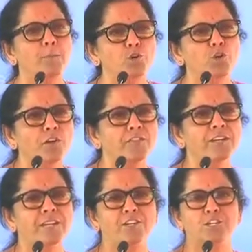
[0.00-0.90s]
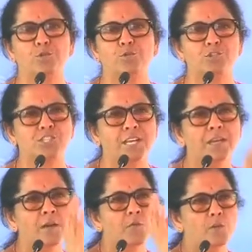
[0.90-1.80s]
put on that attitude to say,
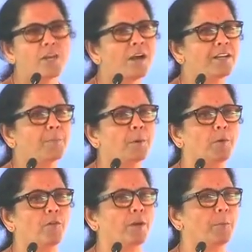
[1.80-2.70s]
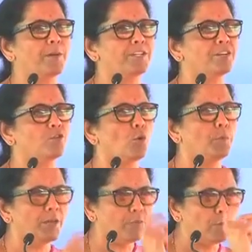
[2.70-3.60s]
we are capable of competing
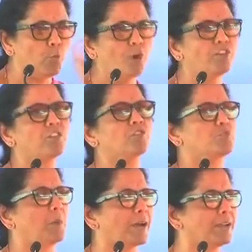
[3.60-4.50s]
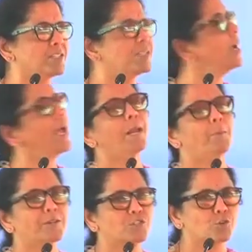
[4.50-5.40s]
globally, we want those markets,
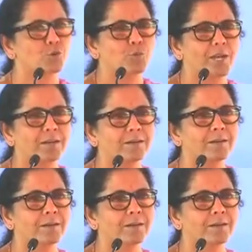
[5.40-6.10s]
help us to do that.